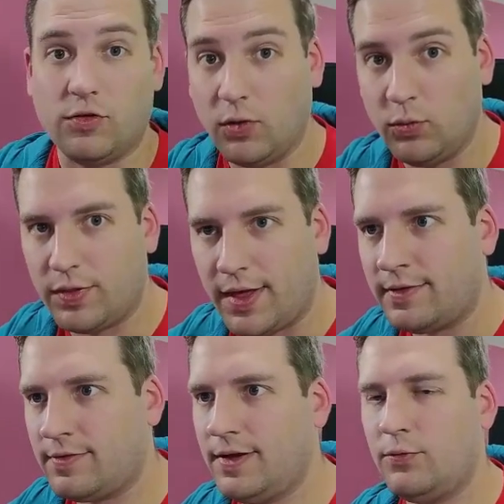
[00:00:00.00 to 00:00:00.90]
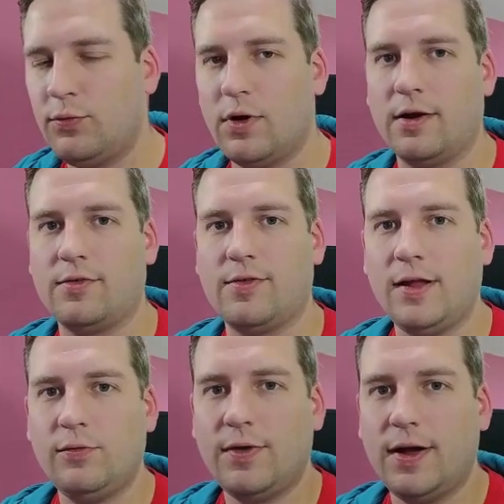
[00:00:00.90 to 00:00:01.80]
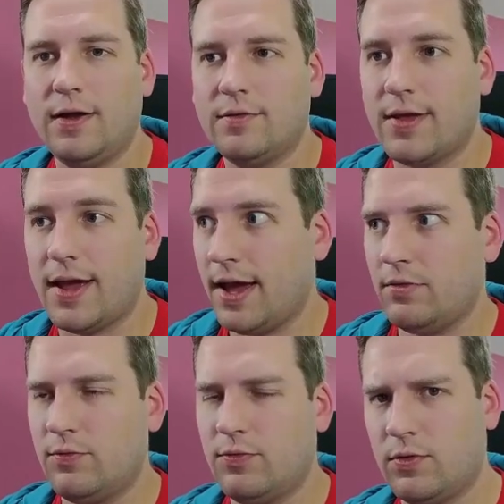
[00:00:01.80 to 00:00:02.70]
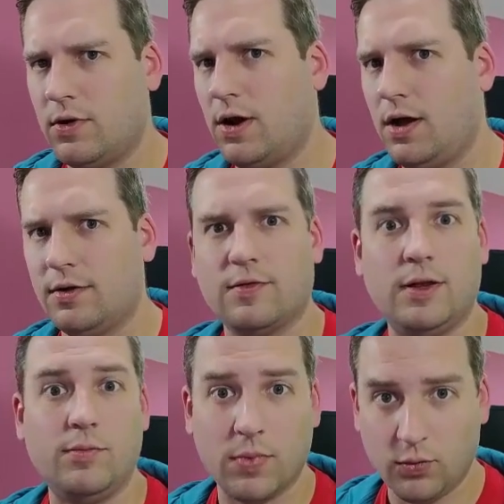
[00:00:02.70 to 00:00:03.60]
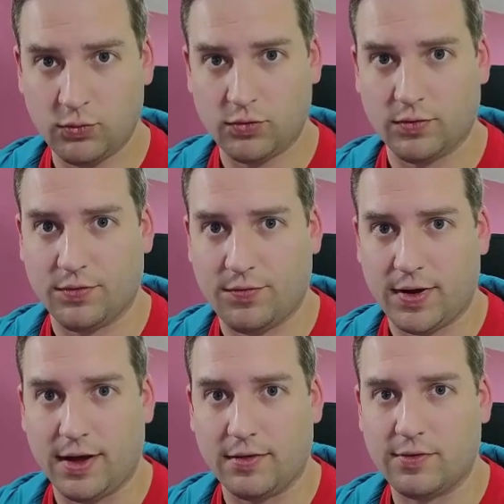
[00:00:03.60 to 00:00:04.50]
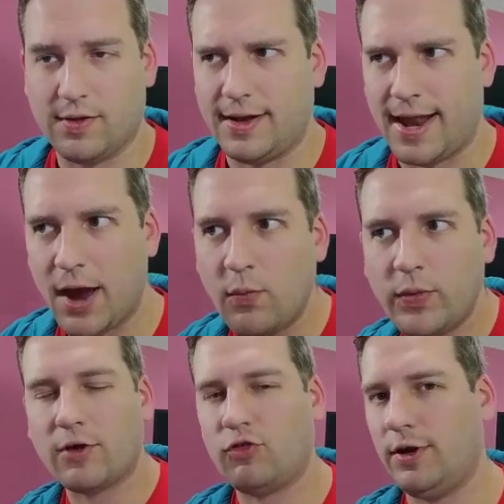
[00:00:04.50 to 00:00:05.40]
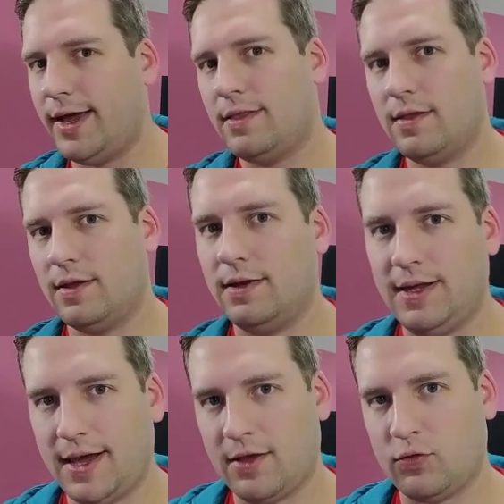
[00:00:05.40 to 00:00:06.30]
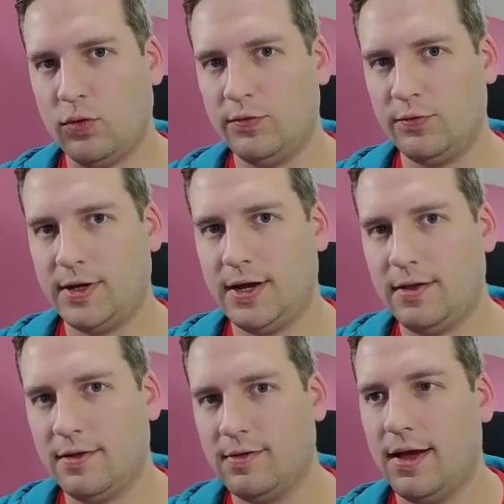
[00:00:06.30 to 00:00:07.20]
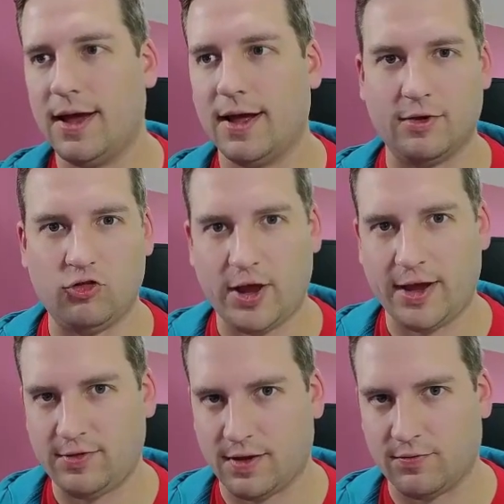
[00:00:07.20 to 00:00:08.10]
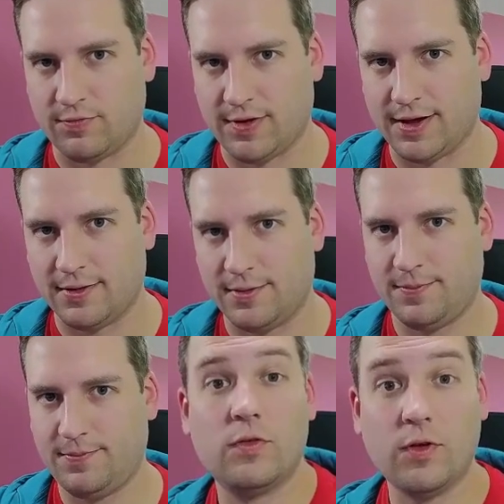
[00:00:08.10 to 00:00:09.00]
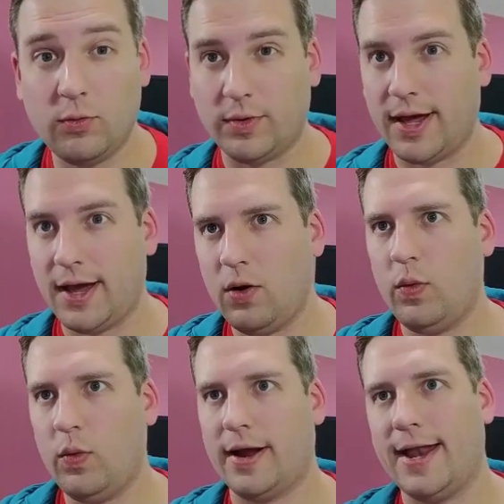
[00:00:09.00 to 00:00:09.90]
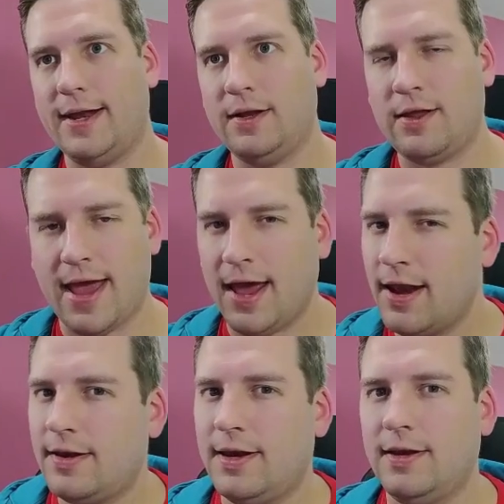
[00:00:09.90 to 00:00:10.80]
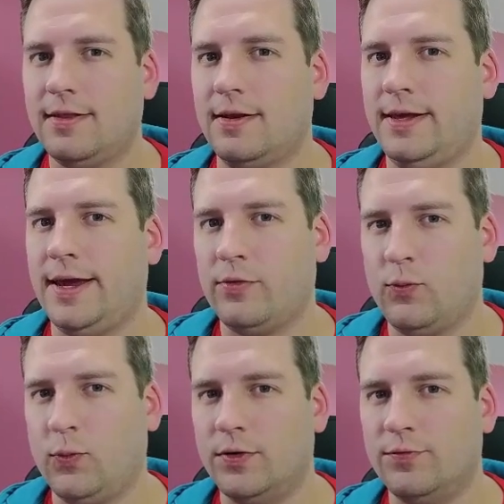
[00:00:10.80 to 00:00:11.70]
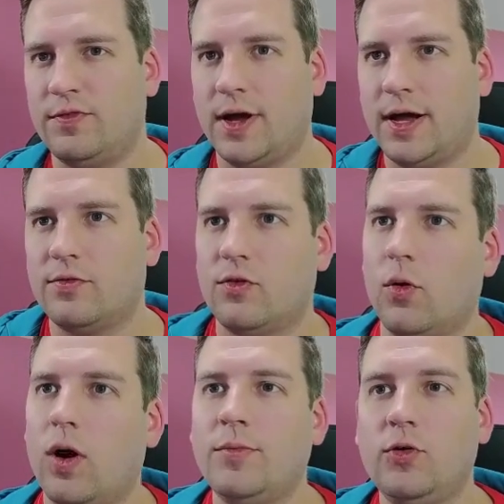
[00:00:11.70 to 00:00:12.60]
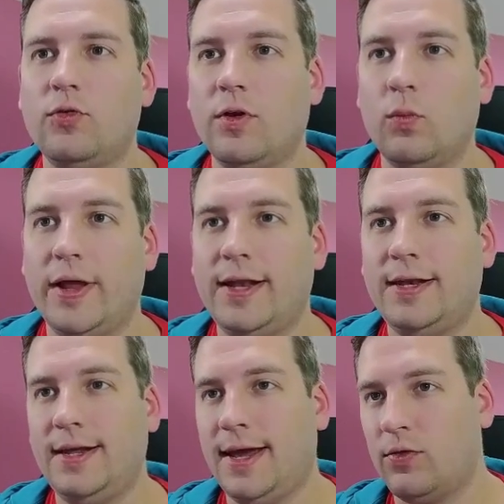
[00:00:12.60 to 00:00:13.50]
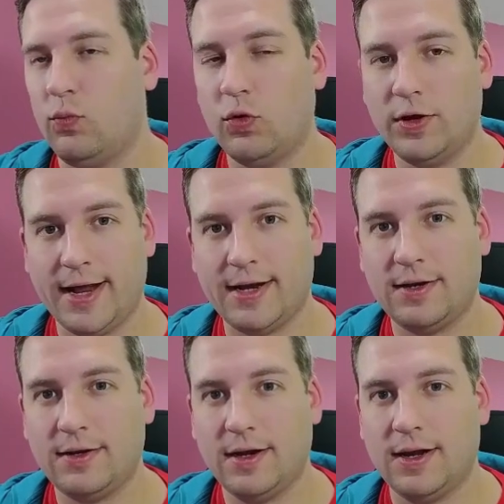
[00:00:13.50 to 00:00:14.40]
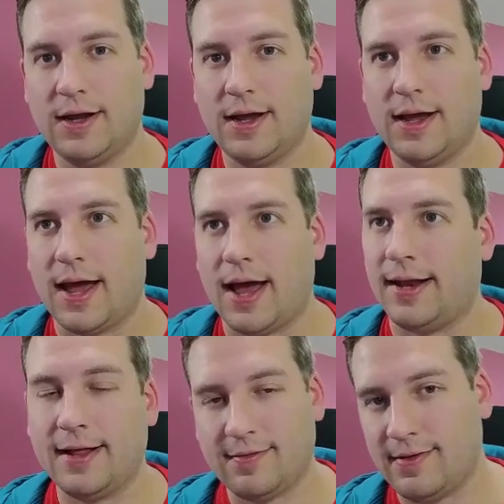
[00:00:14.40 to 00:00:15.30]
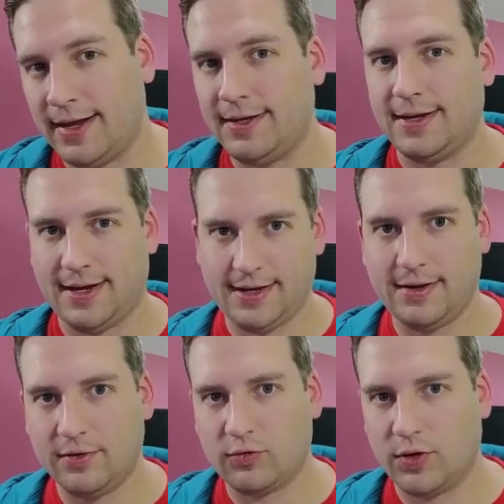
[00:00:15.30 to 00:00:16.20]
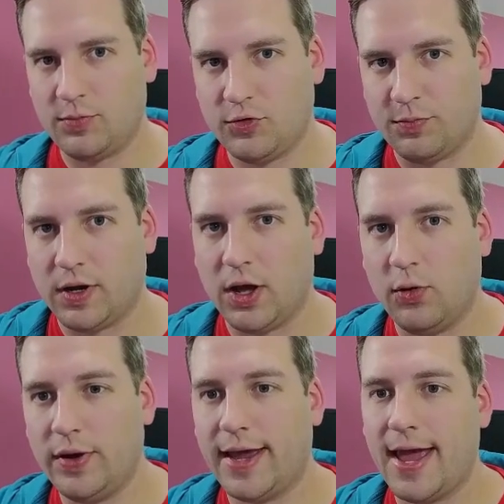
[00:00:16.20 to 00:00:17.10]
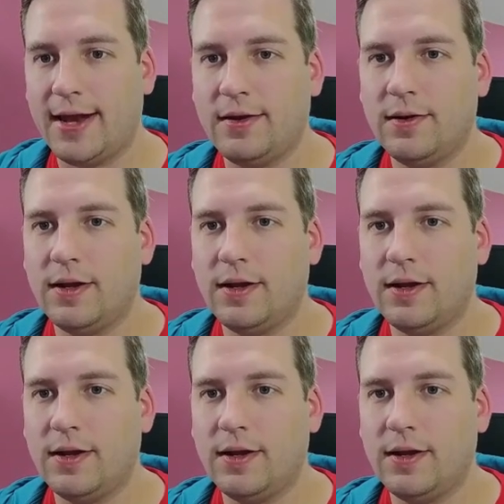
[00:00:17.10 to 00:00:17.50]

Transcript: So that's it for our Excel files and for honestly most of the files. Now we actually get to the ds1 files and the JSON file. So now we're getting to editing the ds1 file. So I'm using Winds1edit and that's linked in the description below again.